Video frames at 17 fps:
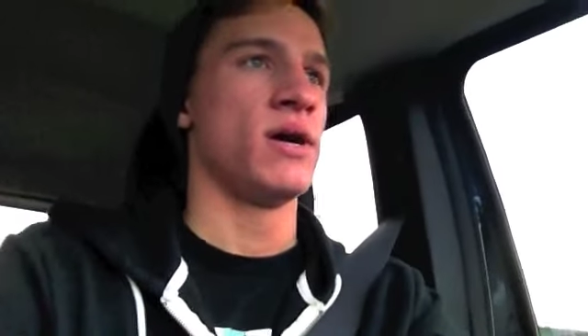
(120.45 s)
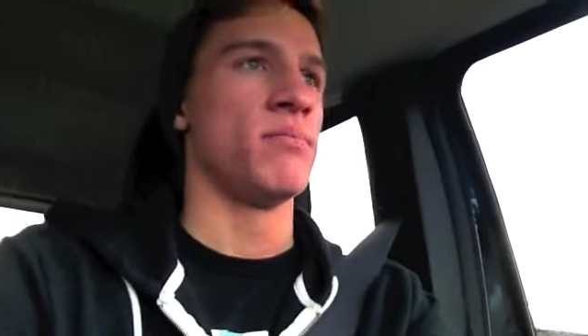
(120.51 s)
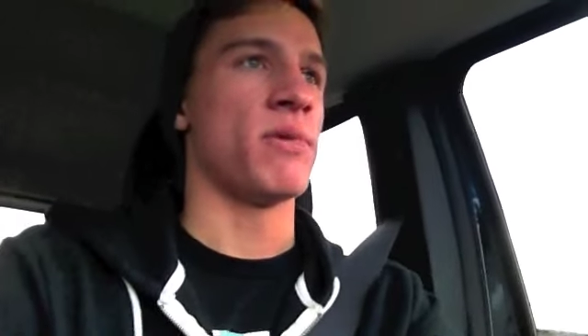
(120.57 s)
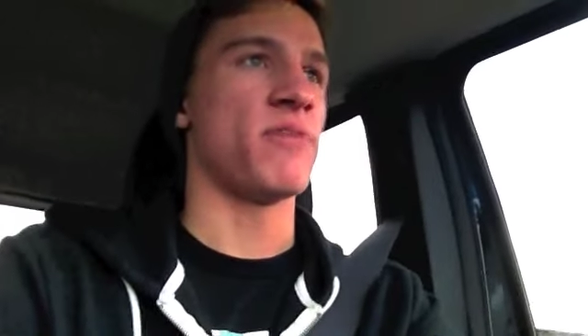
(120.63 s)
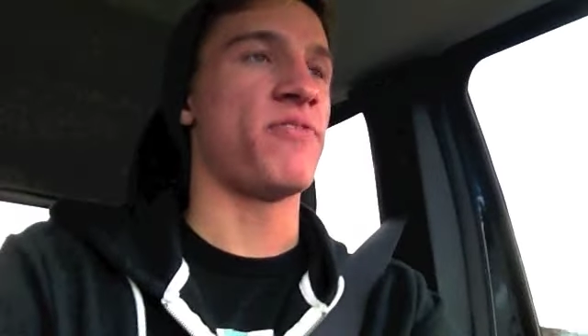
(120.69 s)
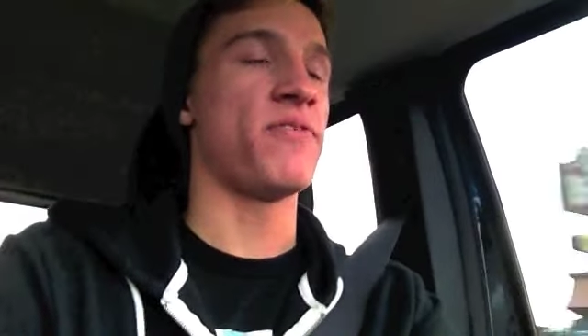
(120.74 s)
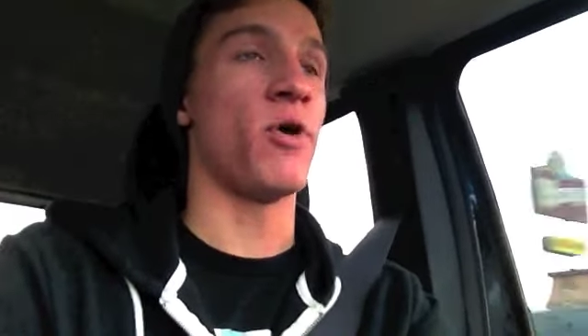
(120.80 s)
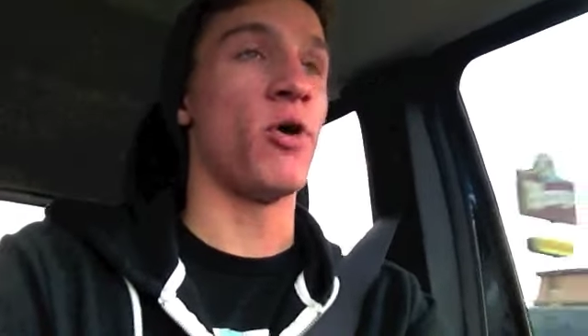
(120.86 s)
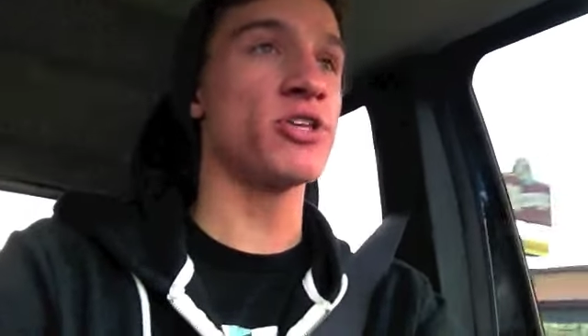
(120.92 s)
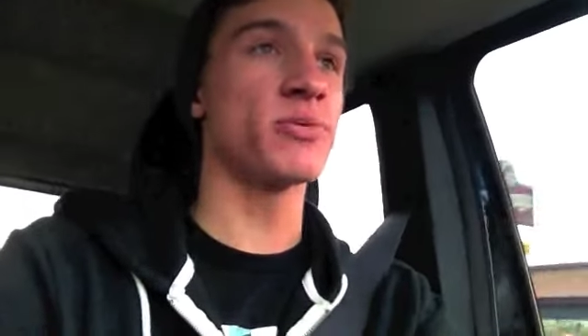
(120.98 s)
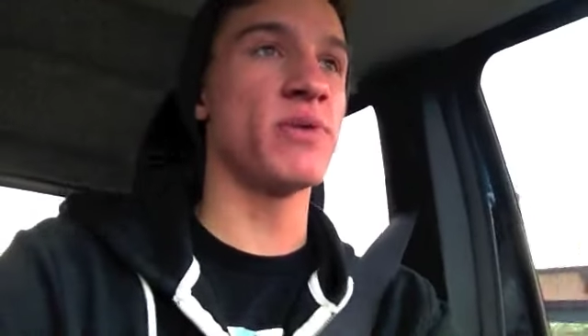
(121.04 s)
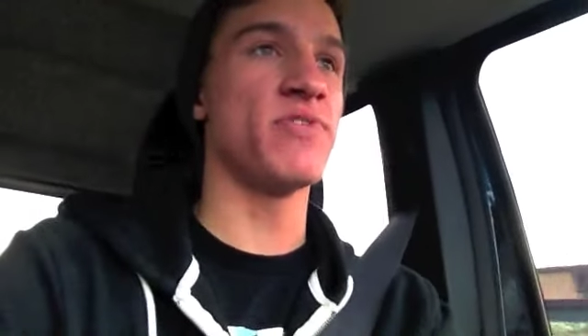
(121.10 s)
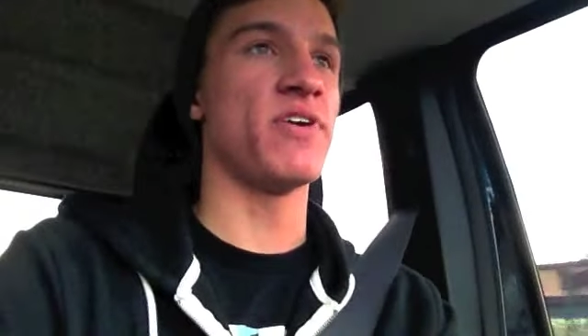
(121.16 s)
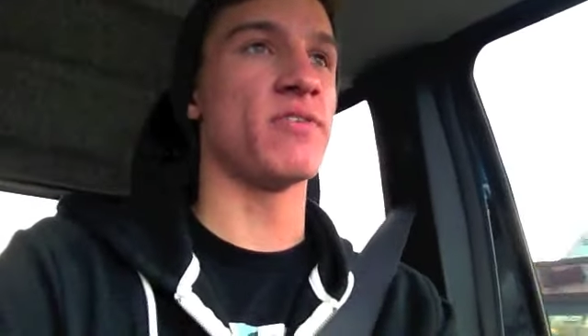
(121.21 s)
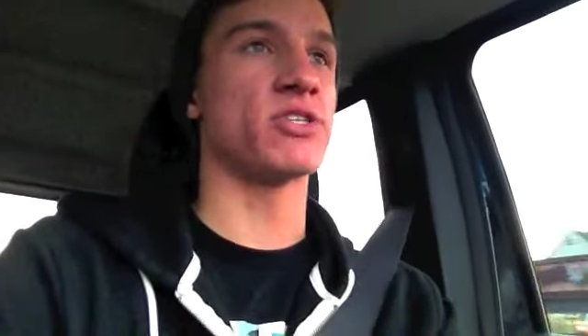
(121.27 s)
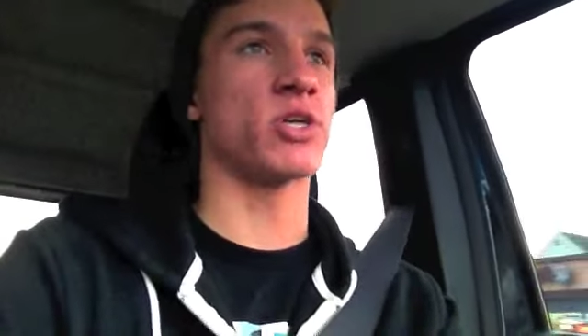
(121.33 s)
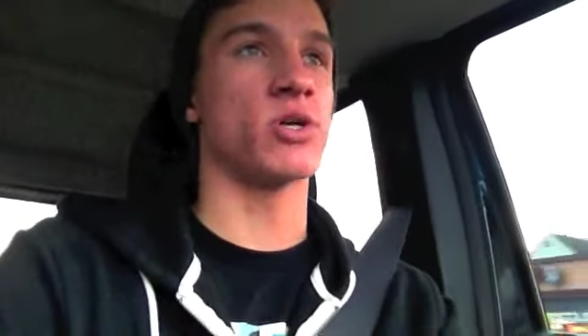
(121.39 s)
My f- ultimate
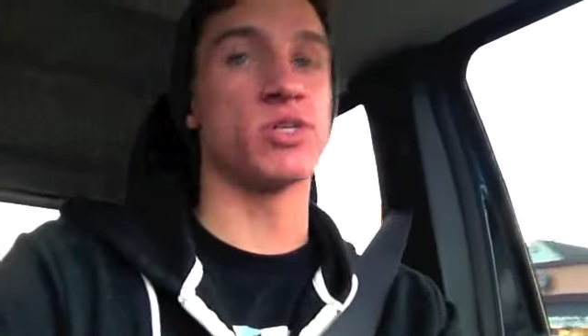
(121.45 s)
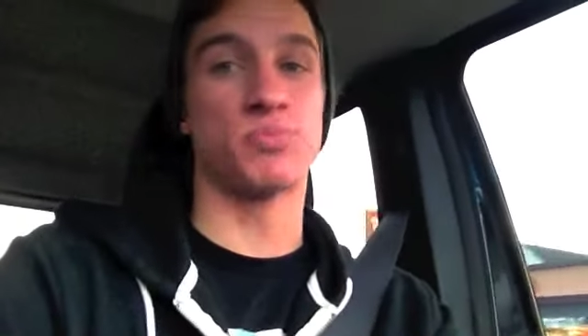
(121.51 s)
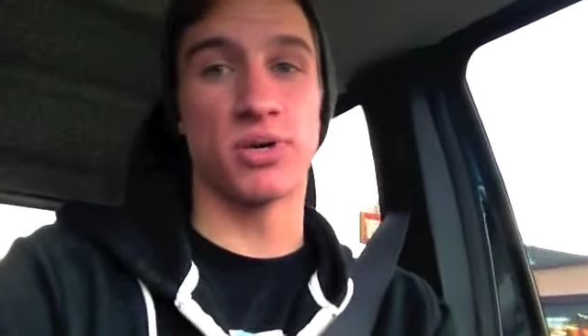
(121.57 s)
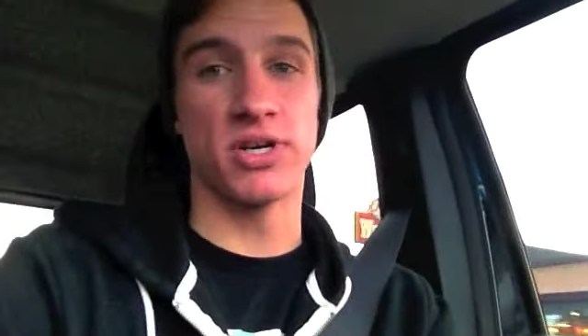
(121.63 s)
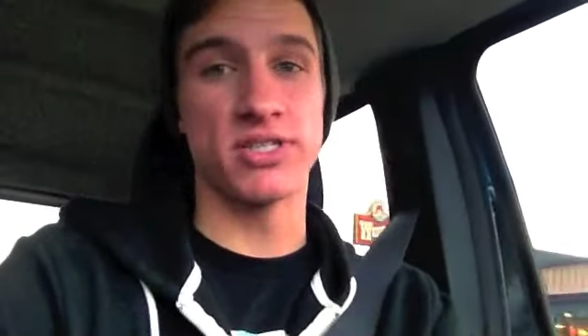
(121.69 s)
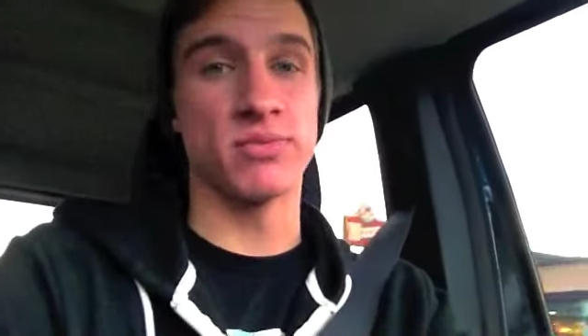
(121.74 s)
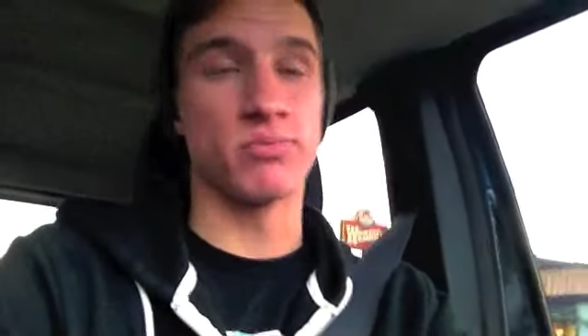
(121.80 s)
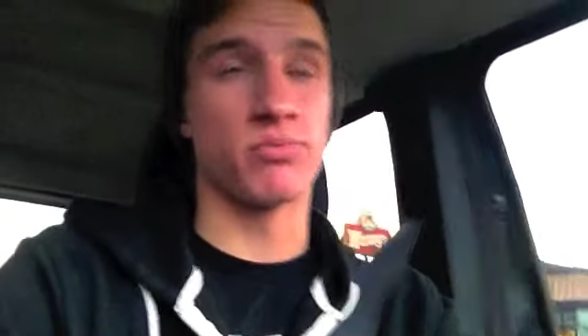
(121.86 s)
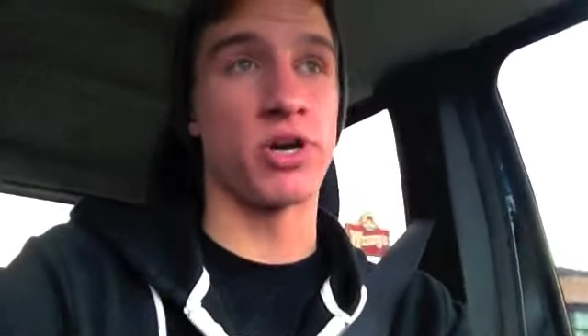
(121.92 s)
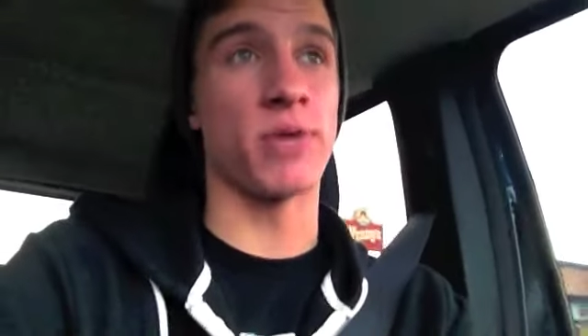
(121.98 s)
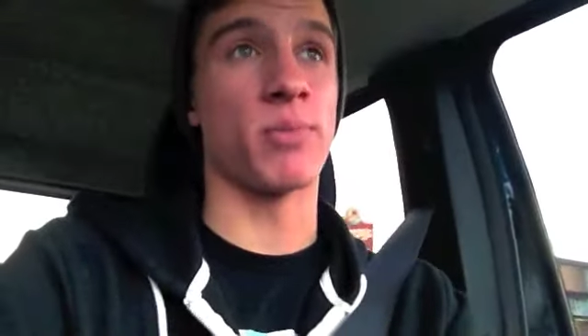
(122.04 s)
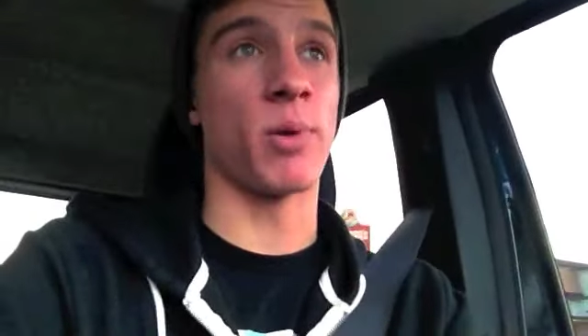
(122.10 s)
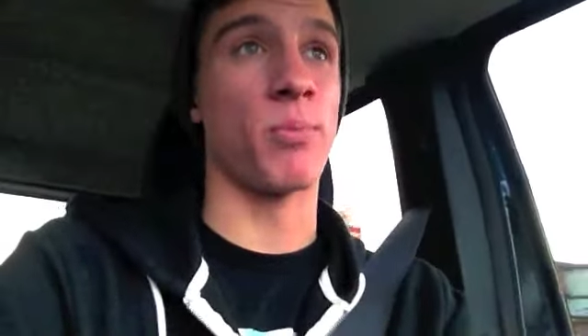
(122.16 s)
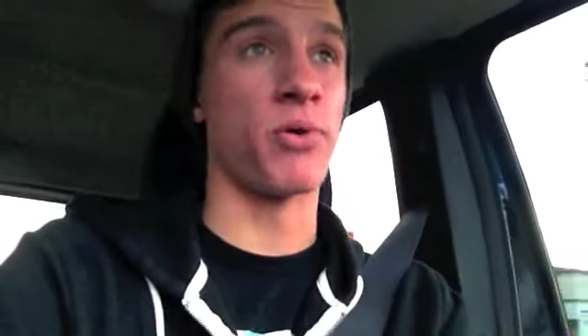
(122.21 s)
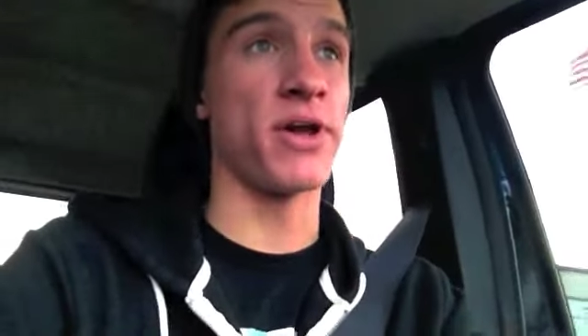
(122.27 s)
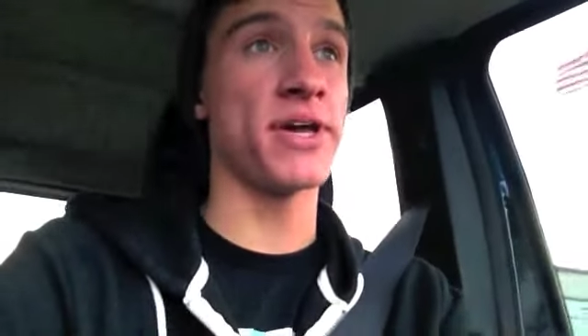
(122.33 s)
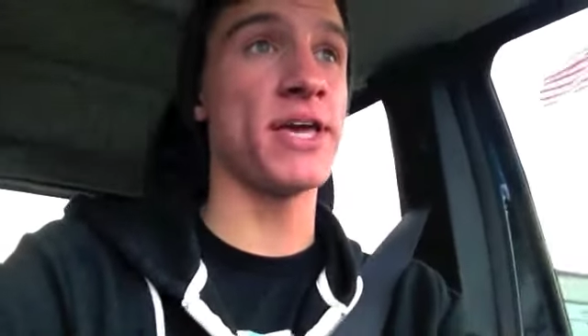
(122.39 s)
favorite show is Prison Break,
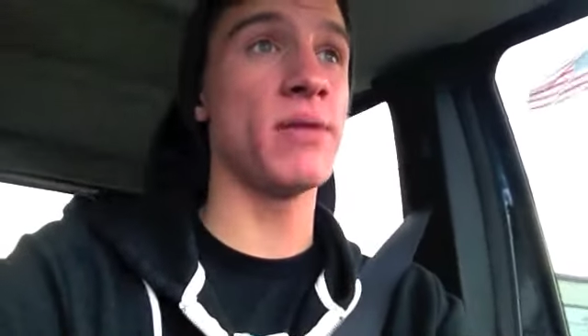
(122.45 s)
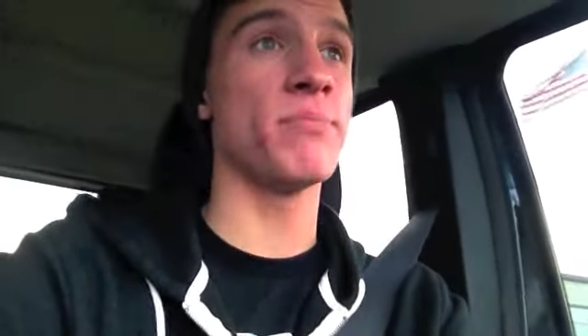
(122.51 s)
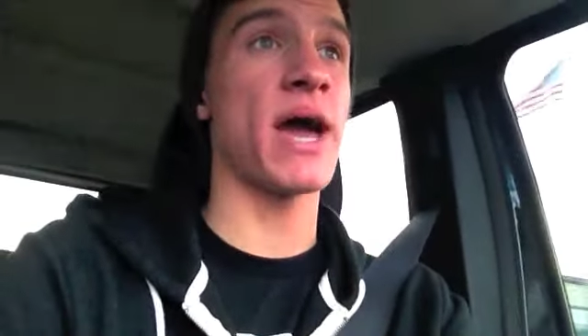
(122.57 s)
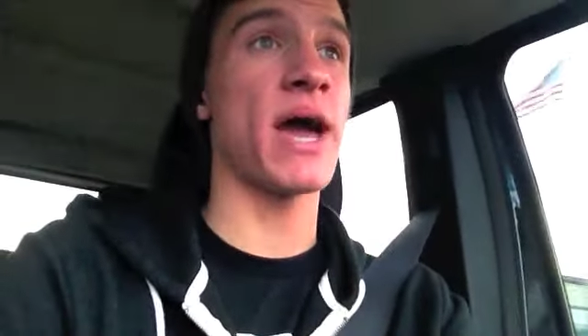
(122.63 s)
but Breaking